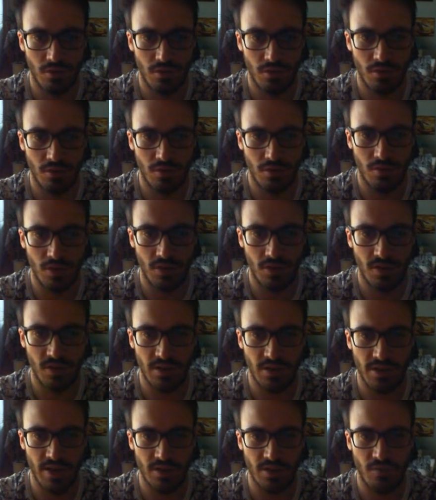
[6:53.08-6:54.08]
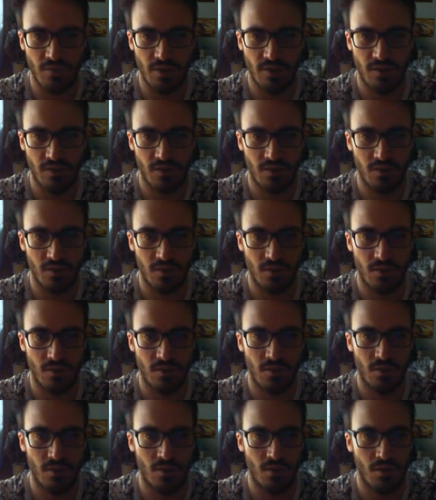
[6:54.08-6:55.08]
until the end phase.
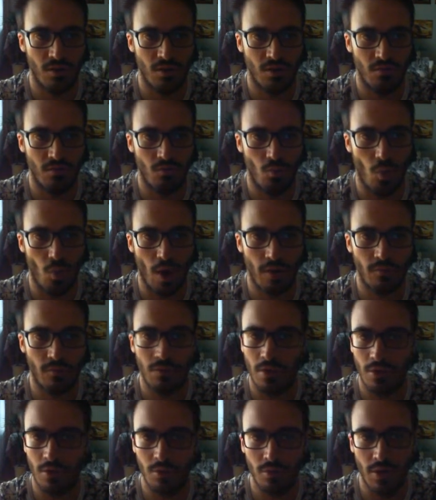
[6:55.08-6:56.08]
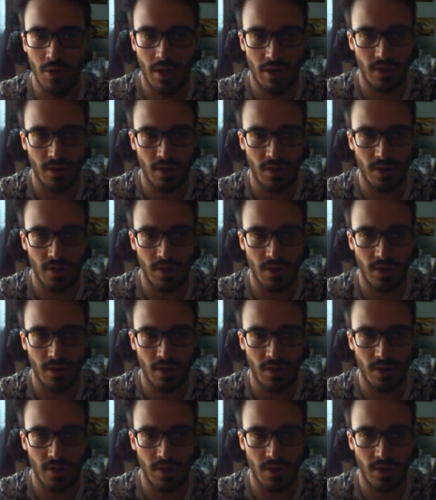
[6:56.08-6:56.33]
Why would I do that?